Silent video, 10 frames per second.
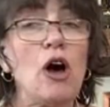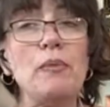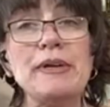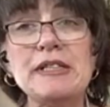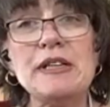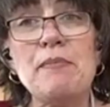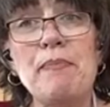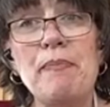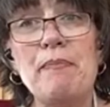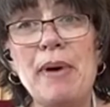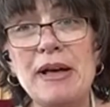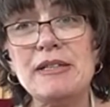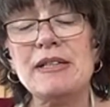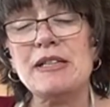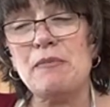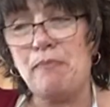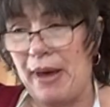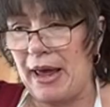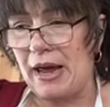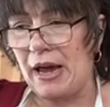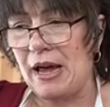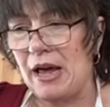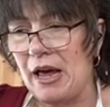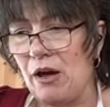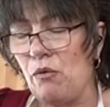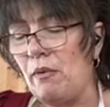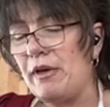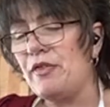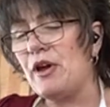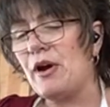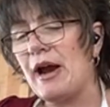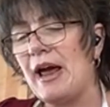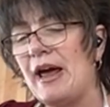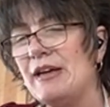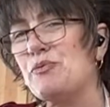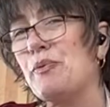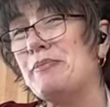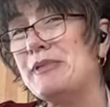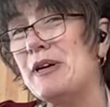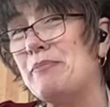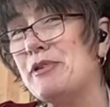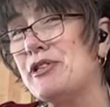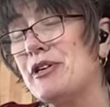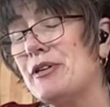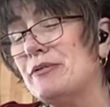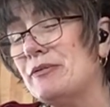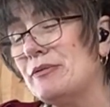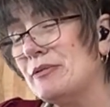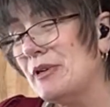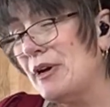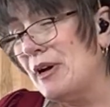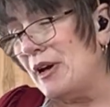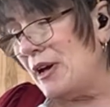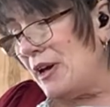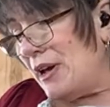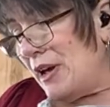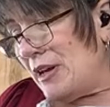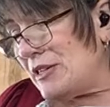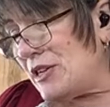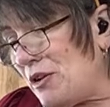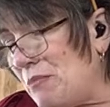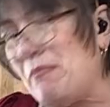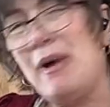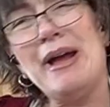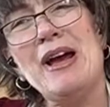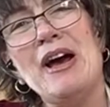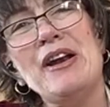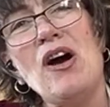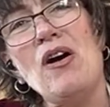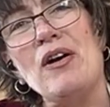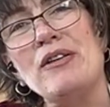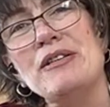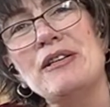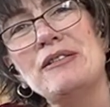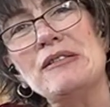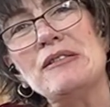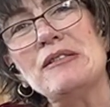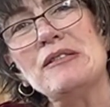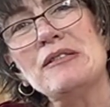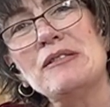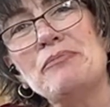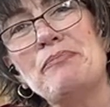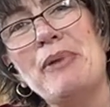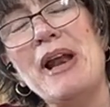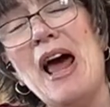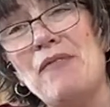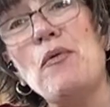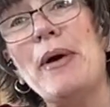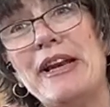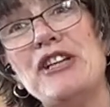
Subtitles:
always the best to bake with your eggs room temperature. So mine kind of aren't, but I have a way